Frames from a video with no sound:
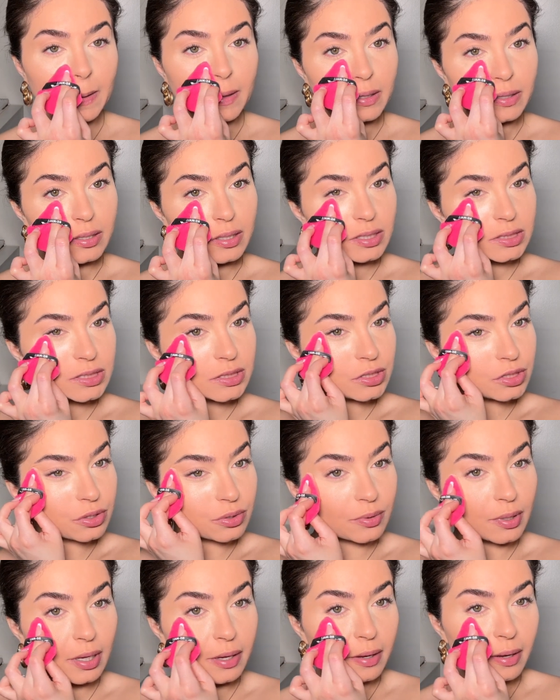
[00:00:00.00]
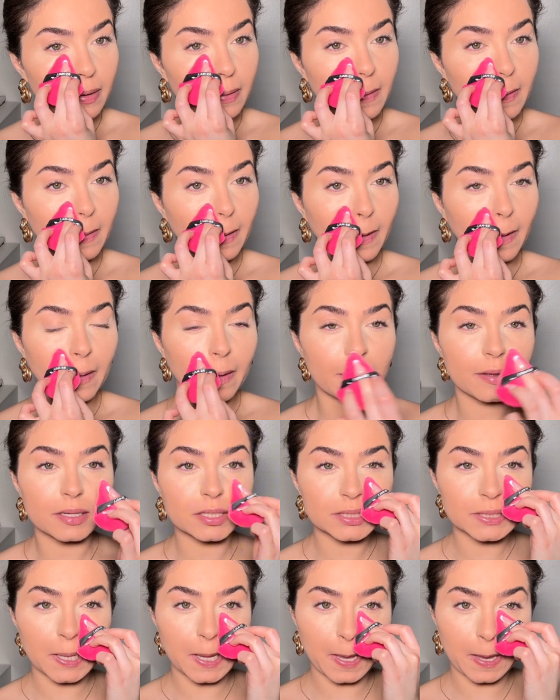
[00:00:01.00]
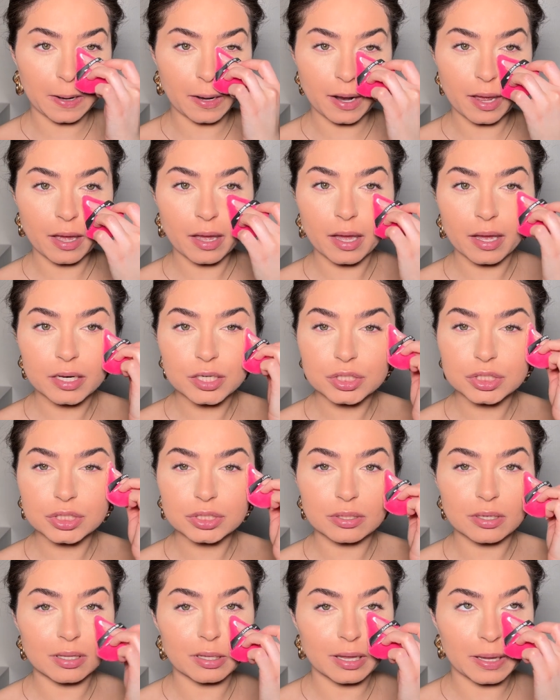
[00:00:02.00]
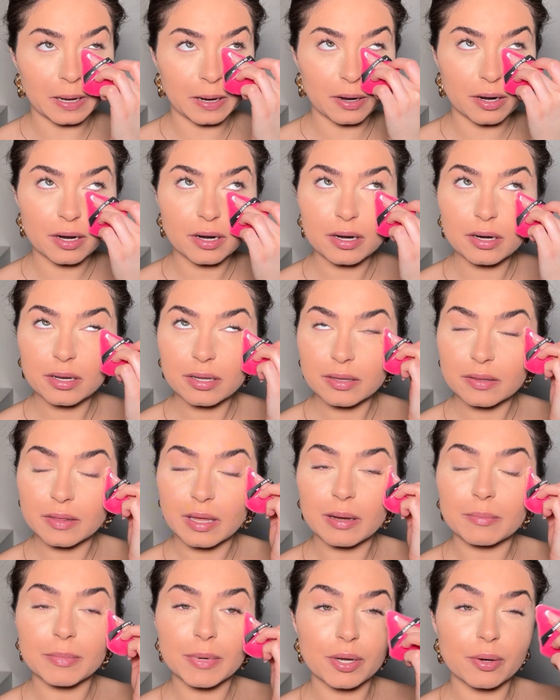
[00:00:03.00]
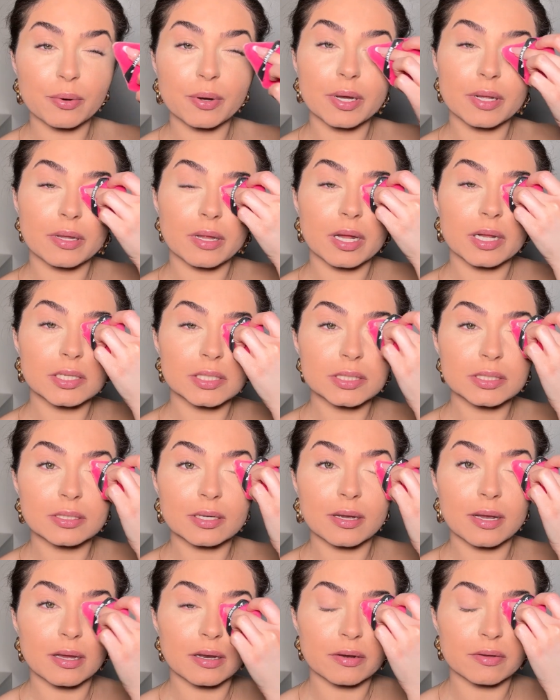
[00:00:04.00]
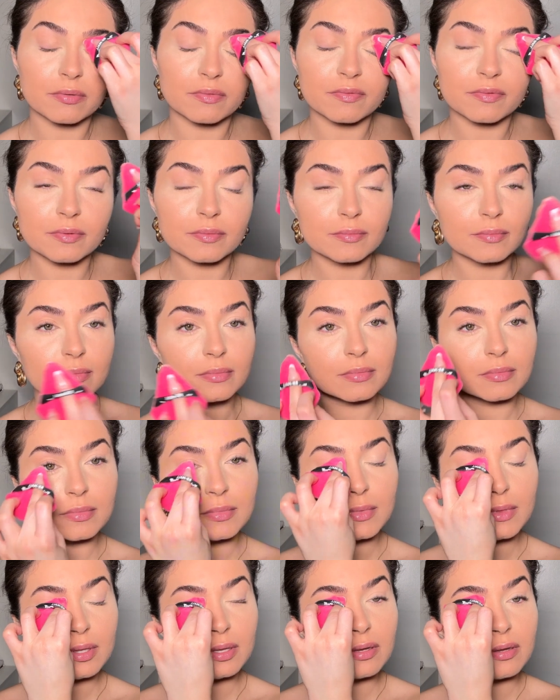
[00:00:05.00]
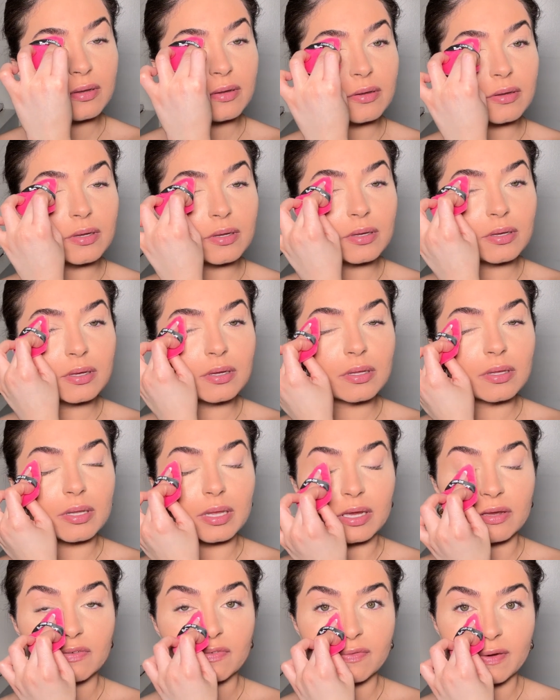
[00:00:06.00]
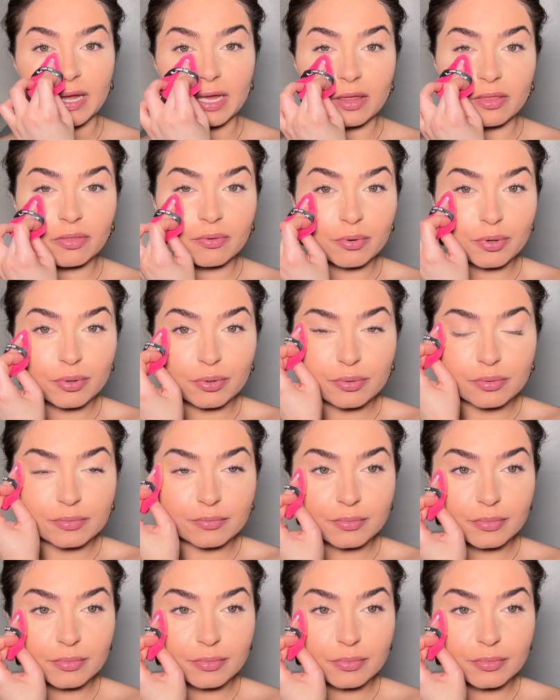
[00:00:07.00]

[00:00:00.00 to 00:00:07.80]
this trick is like an extra layer that my oil has to kind of like fight through.